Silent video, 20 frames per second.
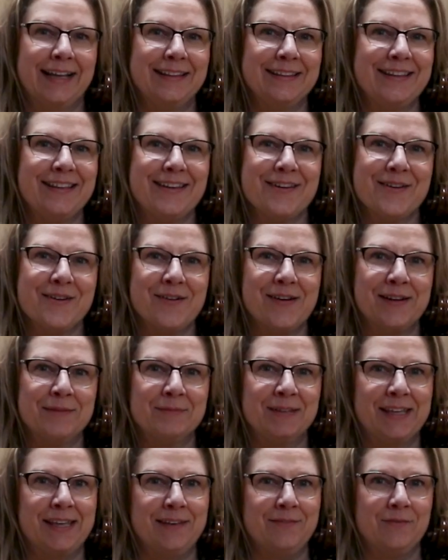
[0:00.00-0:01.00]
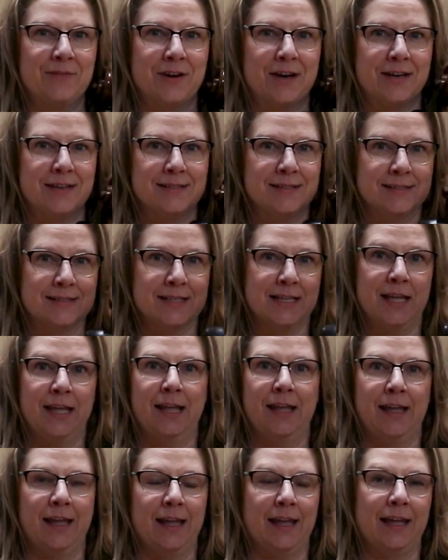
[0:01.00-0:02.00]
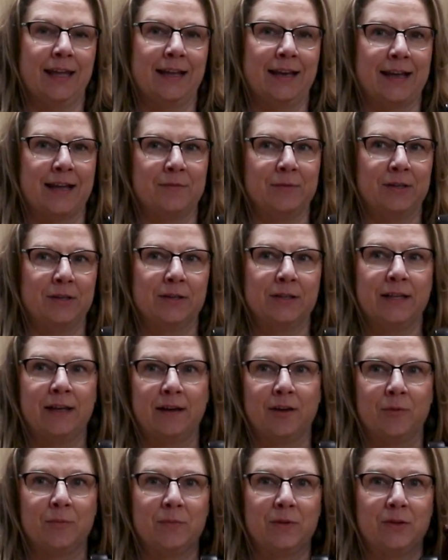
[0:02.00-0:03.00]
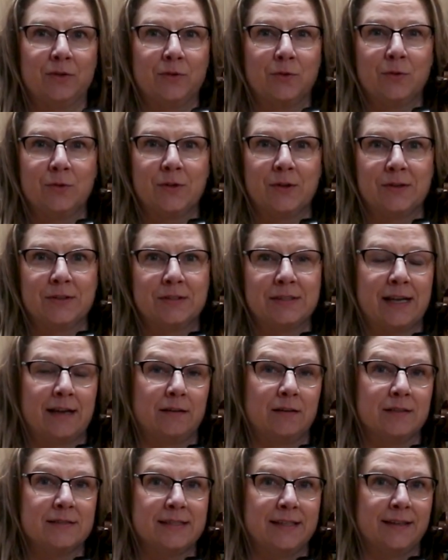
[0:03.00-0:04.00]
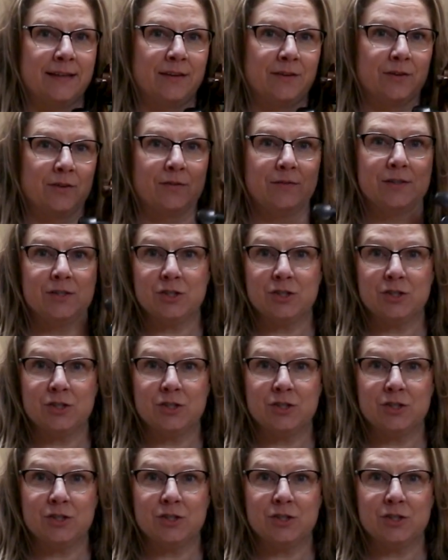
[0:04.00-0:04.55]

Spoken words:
Hello, I'm Kate Vos, and I'm here to help you learn how to take care of a